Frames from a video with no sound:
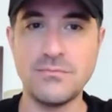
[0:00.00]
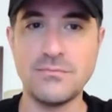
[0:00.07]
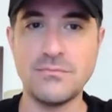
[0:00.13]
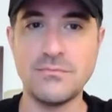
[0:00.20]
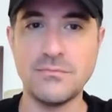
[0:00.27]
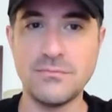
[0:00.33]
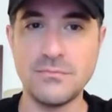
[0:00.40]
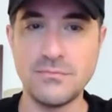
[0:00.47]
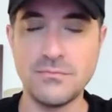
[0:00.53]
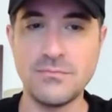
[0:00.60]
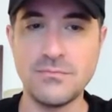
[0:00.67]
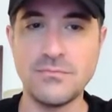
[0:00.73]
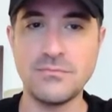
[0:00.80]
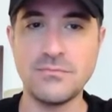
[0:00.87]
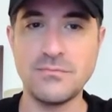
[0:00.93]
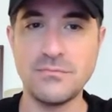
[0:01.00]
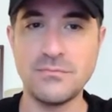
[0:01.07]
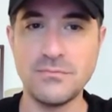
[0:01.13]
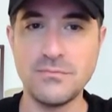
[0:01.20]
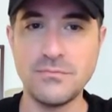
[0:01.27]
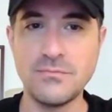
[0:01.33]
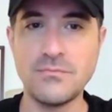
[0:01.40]

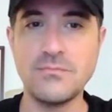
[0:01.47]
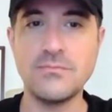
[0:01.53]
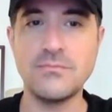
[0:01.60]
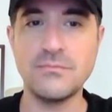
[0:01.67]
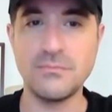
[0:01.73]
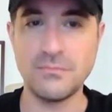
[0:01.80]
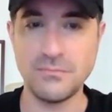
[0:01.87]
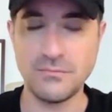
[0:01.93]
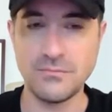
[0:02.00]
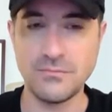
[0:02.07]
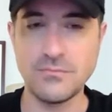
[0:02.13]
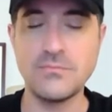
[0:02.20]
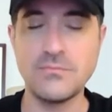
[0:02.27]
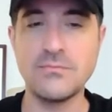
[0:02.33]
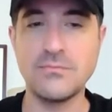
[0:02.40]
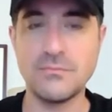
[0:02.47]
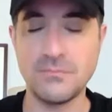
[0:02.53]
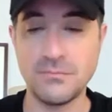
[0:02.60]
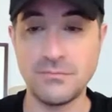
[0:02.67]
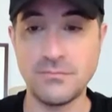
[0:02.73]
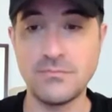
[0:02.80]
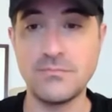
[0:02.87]

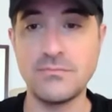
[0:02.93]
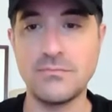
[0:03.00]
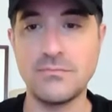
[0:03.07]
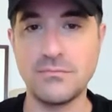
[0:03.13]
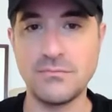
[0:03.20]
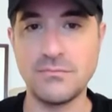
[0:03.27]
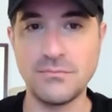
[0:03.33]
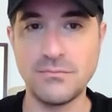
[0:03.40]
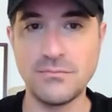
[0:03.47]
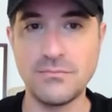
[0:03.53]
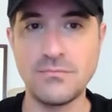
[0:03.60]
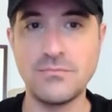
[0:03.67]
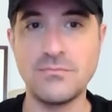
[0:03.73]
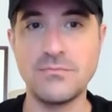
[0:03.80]
(not speaking)